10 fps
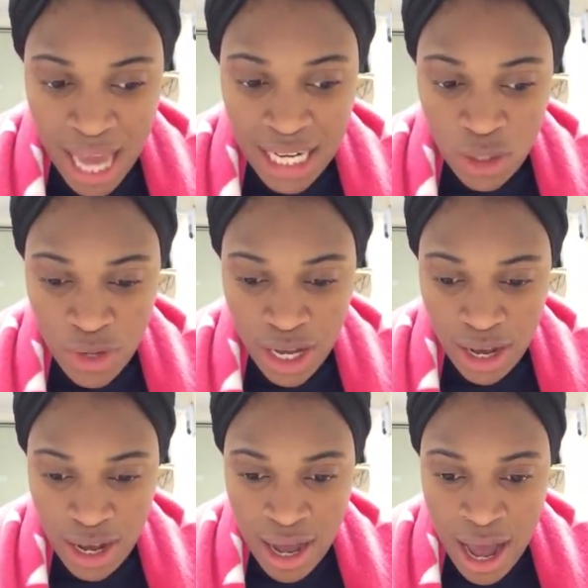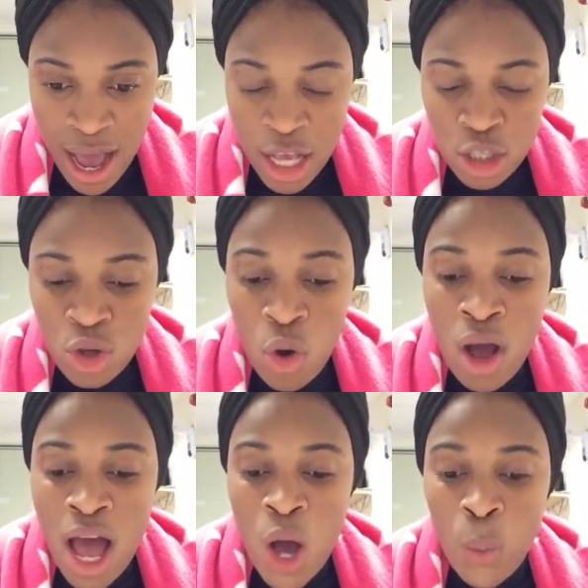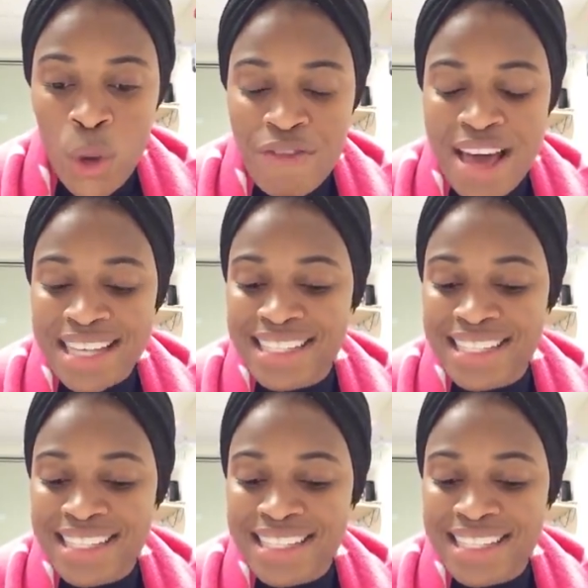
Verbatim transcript: Hallelujah. So we have